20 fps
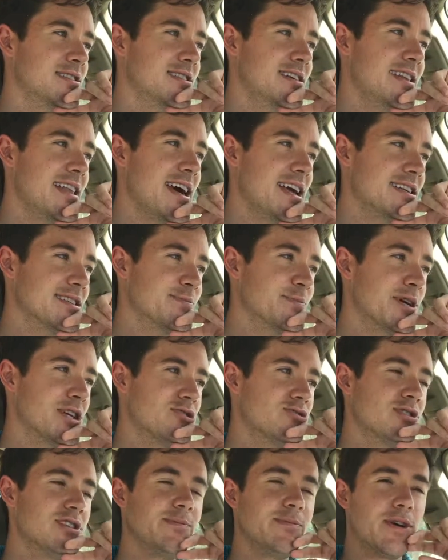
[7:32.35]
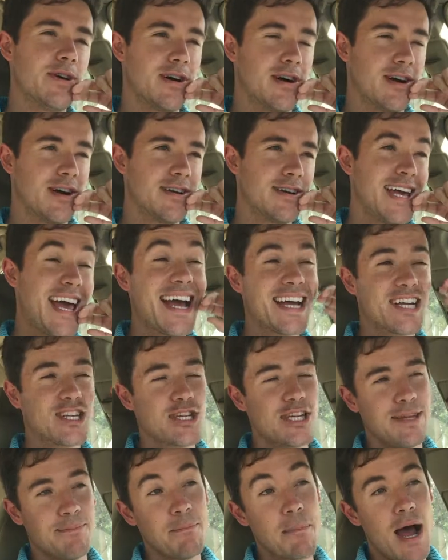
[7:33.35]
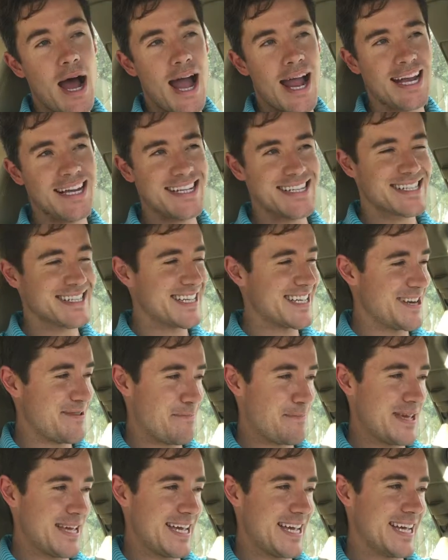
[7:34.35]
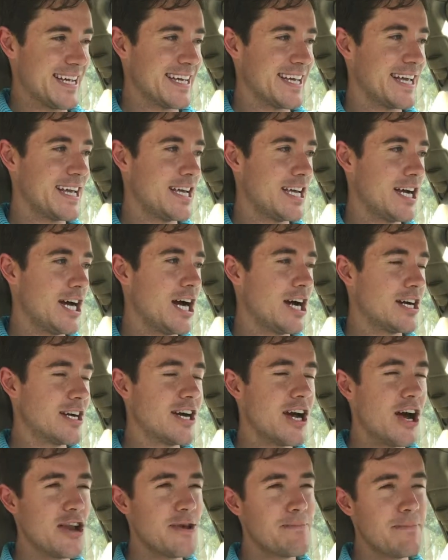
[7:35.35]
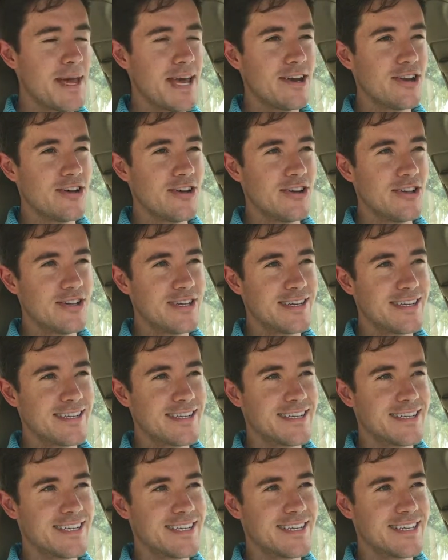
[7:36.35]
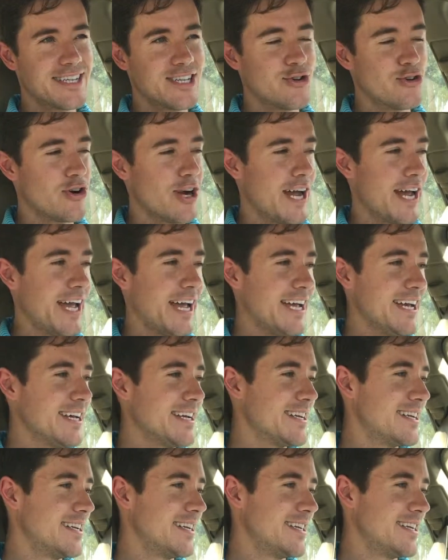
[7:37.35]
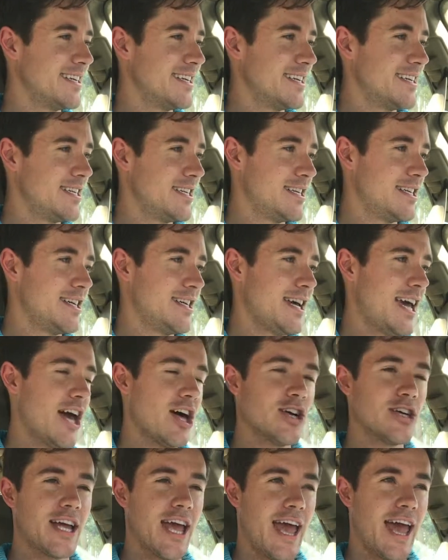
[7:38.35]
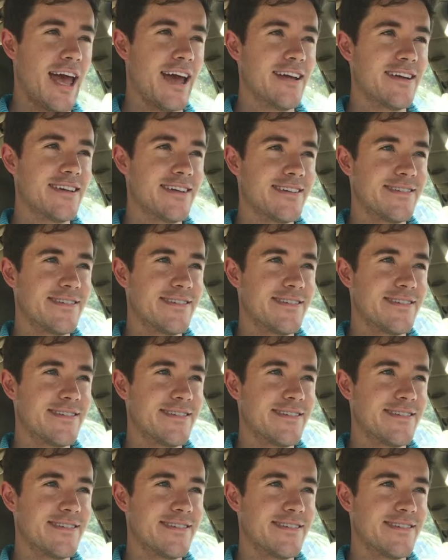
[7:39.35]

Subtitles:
and that is my dream car. Actually, mine is going to be a gunmetal gray Hellcat.